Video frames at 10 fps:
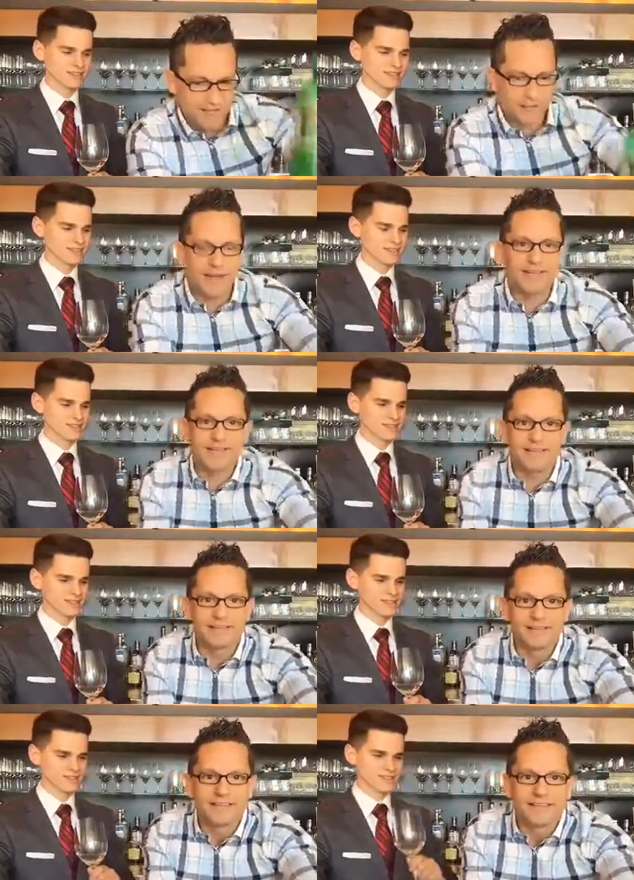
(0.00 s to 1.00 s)
Speaker 1: crazy,
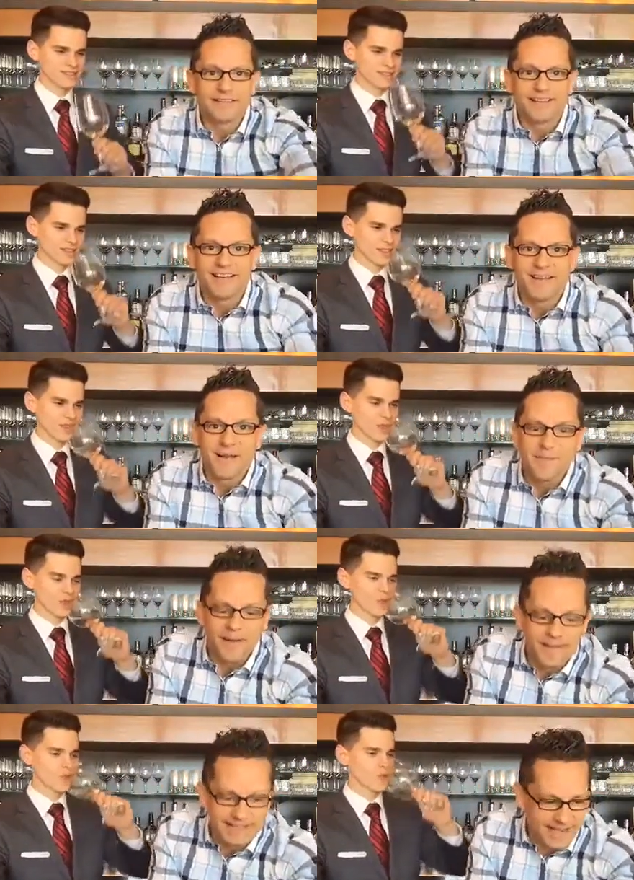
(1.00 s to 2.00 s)
but
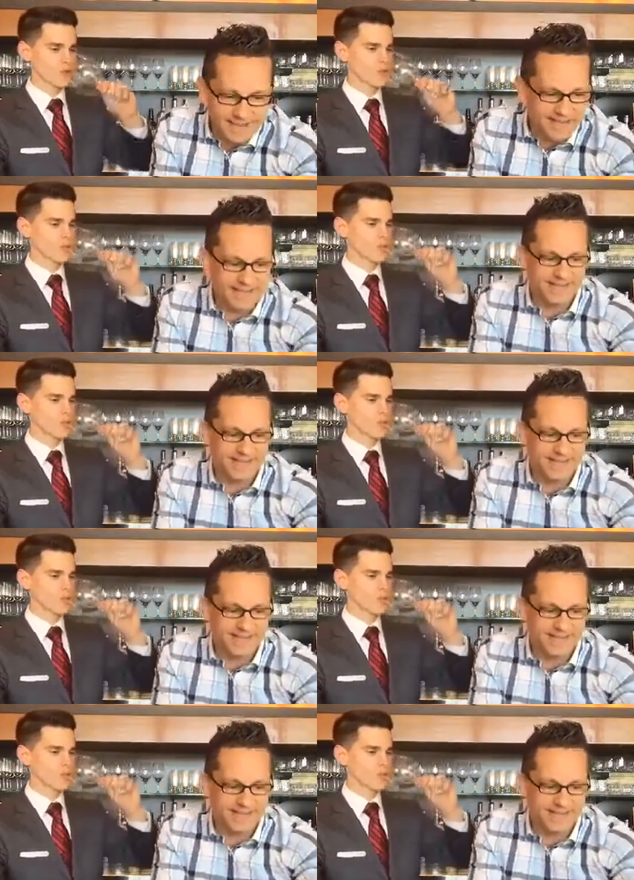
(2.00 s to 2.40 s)
it's, I think